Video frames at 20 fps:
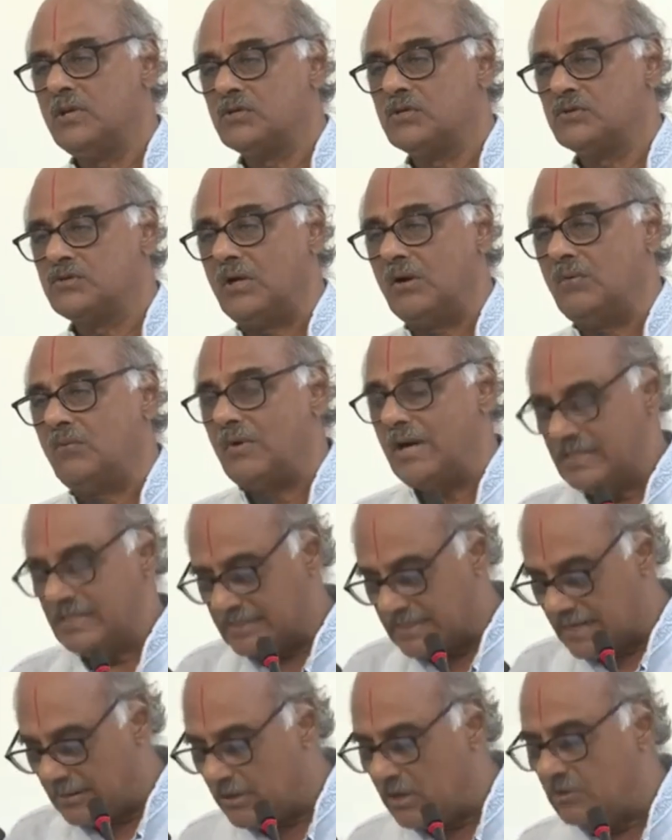So
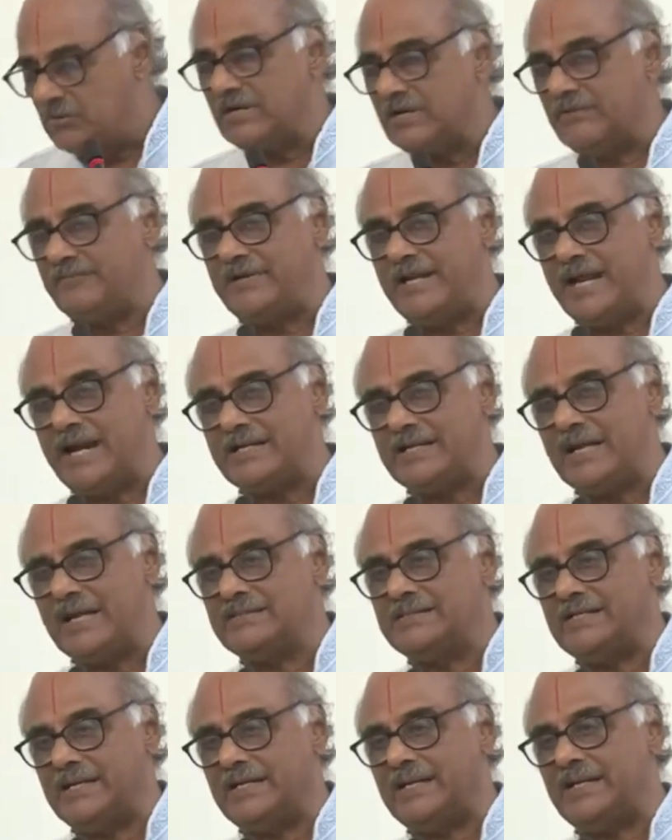what amount of data
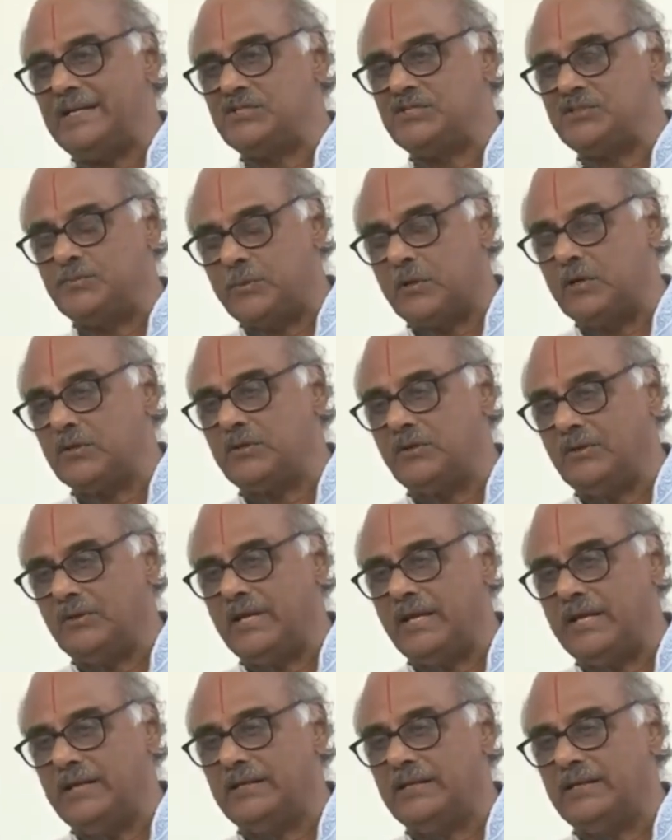that it is
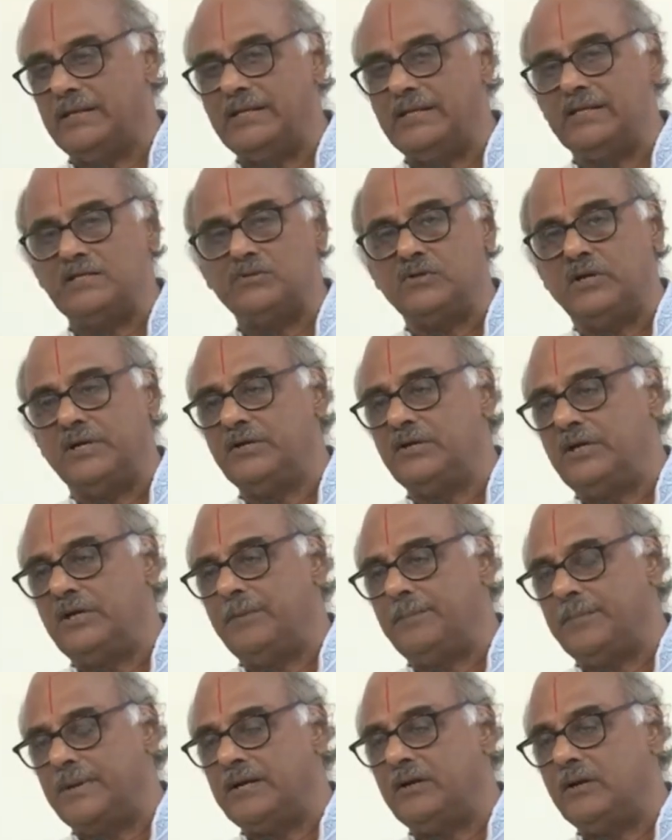procuring, it is going to
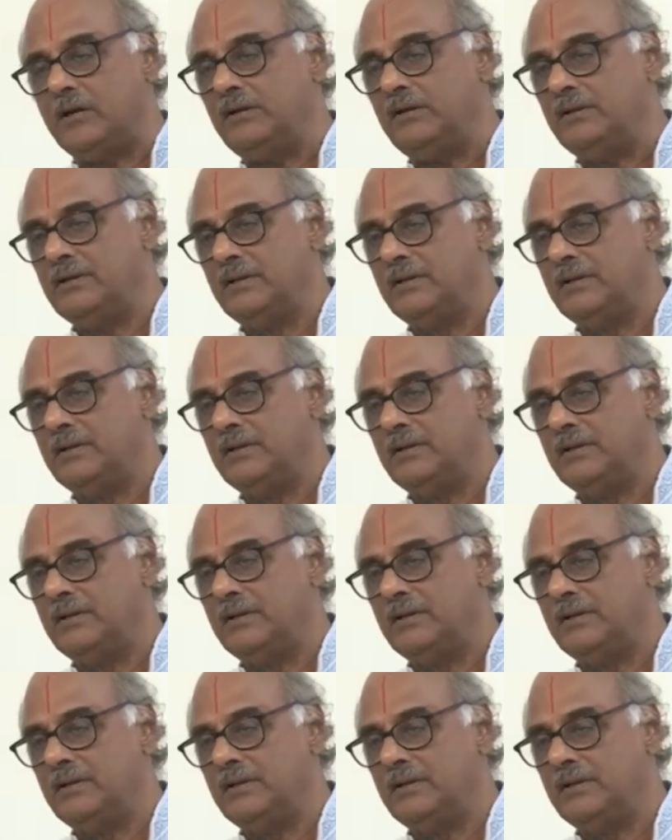depend on